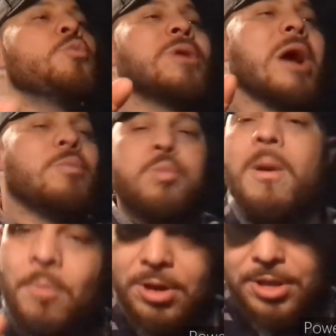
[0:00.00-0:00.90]
We got
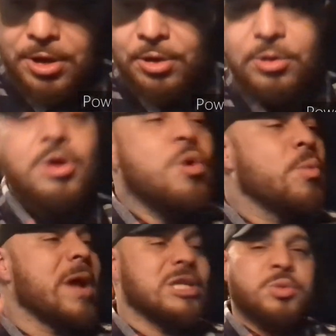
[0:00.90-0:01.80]
one more year.
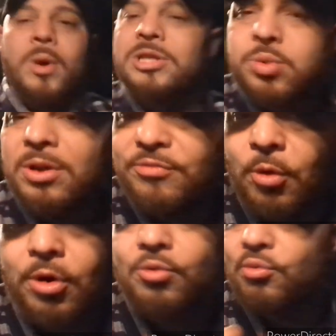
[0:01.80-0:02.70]
We got
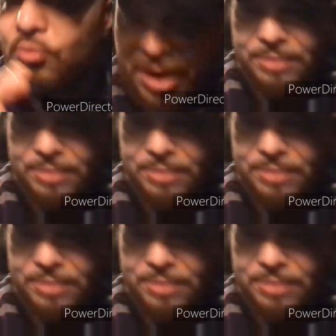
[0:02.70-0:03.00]
2024